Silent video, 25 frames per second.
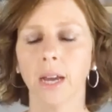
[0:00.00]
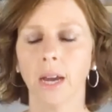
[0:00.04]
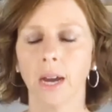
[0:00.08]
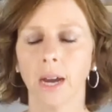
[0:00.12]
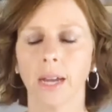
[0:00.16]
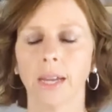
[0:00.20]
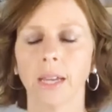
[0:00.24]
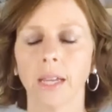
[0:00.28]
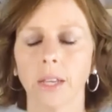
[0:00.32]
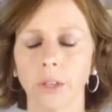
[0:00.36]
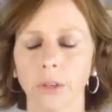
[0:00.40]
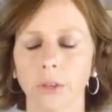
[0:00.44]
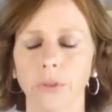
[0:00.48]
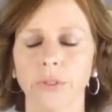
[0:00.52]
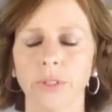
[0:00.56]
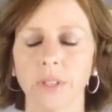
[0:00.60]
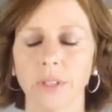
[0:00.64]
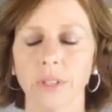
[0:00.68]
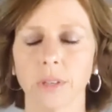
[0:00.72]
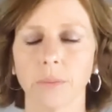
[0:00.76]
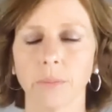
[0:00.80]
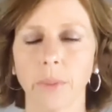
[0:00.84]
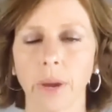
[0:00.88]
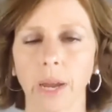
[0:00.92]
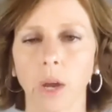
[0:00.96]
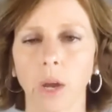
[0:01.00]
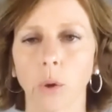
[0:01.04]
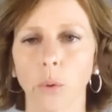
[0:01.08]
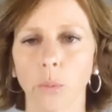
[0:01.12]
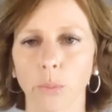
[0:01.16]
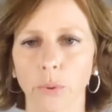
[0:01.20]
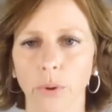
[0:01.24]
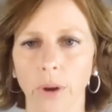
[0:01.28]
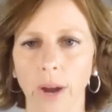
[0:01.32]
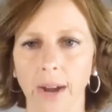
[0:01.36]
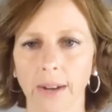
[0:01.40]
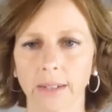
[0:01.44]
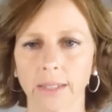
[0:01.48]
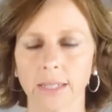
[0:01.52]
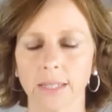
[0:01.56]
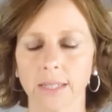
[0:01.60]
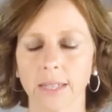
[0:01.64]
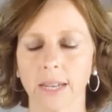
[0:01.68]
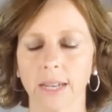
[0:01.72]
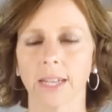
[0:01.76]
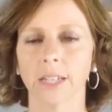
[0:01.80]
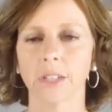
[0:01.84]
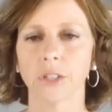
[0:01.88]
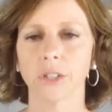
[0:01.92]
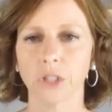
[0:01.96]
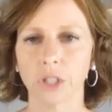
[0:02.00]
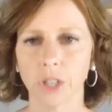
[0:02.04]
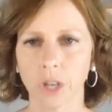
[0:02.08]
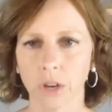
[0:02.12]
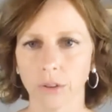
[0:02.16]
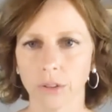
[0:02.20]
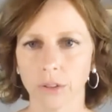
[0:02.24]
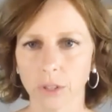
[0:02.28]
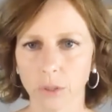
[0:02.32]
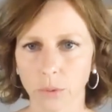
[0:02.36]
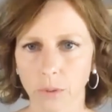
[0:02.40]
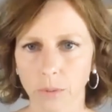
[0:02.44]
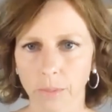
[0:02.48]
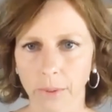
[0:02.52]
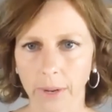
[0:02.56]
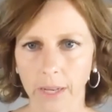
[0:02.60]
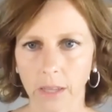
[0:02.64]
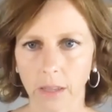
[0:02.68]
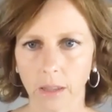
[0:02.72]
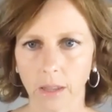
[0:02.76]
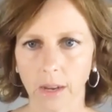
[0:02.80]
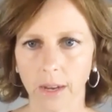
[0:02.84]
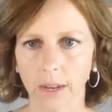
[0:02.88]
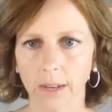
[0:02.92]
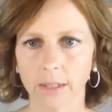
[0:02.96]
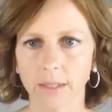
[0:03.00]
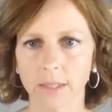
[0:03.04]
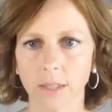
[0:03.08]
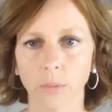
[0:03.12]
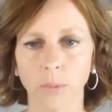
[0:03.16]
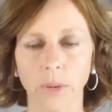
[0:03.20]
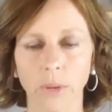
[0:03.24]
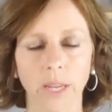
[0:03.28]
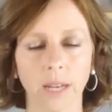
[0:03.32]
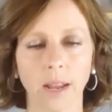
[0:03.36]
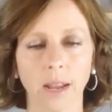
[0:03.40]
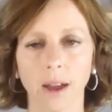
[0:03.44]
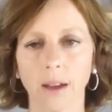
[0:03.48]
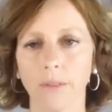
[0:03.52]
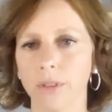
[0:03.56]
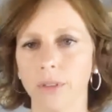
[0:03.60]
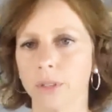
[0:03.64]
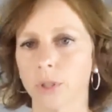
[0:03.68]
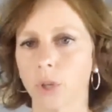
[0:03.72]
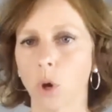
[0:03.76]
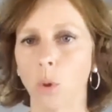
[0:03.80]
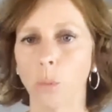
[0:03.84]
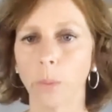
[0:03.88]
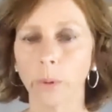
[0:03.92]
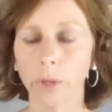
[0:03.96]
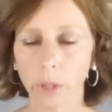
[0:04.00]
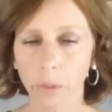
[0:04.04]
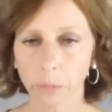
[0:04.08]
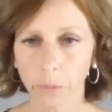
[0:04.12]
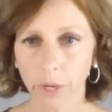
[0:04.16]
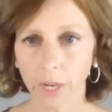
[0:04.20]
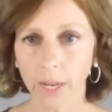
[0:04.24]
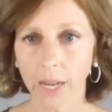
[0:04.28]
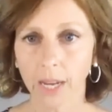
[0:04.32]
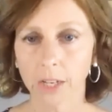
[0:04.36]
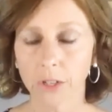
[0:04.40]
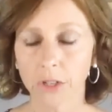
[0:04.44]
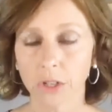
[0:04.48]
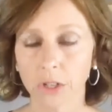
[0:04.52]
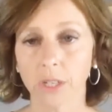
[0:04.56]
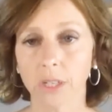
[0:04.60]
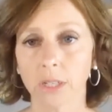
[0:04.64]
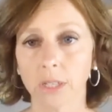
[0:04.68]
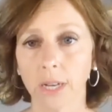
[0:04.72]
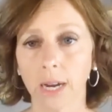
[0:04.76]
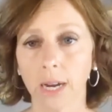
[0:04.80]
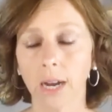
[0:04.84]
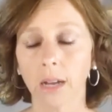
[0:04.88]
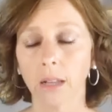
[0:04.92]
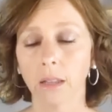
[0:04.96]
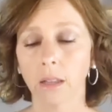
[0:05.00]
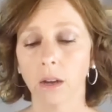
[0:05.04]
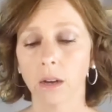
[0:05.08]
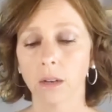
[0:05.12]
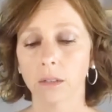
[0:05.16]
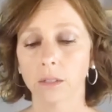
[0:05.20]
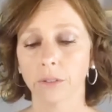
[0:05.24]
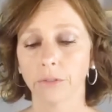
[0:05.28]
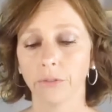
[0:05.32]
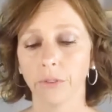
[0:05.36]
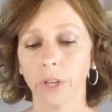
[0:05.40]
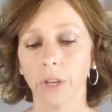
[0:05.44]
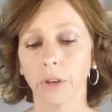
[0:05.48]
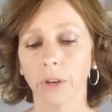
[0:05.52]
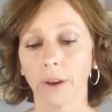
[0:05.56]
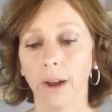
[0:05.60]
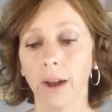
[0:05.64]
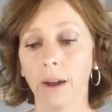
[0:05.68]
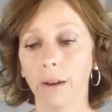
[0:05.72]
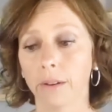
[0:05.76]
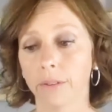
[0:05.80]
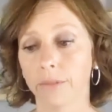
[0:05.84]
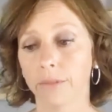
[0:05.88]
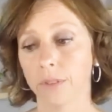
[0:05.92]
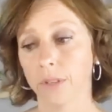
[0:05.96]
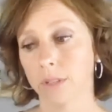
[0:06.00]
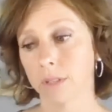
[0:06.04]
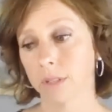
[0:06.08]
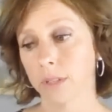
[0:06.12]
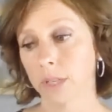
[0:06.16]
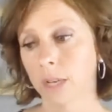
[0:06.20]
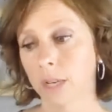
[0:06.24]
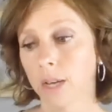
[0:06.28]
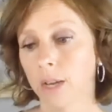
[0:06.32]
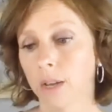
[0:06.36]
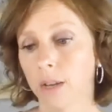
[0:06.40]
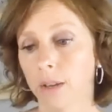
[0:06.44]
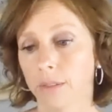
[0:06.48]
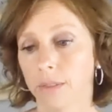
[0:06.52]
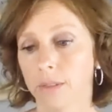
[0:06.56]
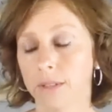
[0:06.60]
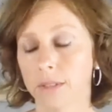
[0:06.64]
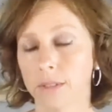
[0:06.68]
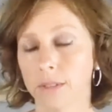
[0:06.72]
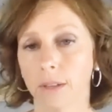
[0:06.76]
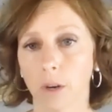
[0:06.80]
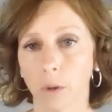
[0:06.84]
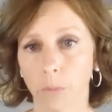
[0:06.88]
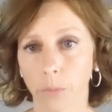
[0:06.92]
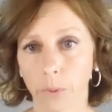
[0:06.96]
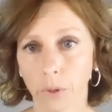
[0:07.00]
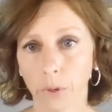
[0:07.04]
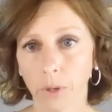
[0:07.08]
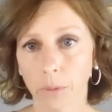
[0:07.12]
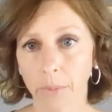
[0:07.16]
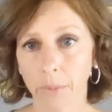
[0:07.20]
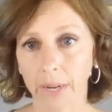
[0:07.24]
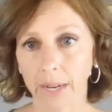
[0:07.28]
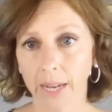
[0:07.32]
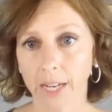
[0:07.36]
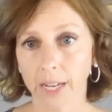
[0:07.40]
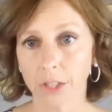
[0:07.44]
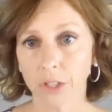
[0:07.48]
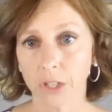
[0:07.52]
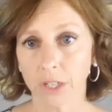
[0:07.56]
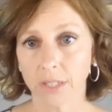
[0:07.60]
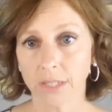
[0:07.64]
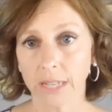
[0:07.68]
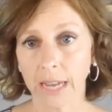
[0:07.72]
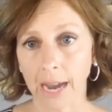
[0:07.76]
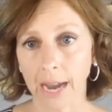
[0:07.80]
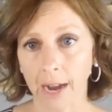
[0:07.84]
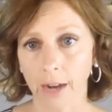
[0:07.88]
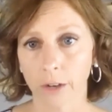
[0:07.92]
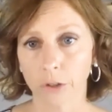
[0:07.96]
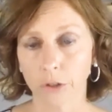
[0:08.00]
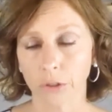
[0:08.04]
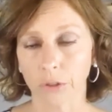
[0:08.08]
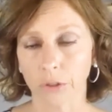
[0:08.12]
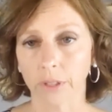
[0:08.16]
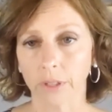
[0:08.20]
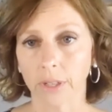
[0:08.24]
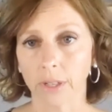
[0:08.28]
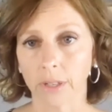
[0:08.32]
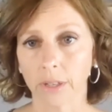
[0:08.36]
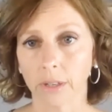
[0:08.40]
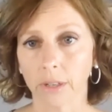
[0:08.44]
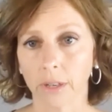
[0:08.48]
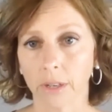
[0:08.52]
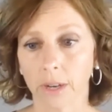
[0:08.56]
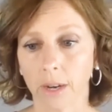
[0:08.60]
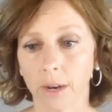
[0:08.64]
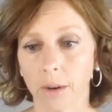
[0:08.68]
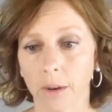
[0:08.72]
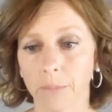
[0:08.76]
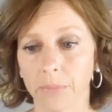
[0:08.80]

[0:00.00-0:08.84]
I can use this in my own practice, I can share this with my clients, and we can have this open communication and dialogue to figure out if this therapeutic medication is actually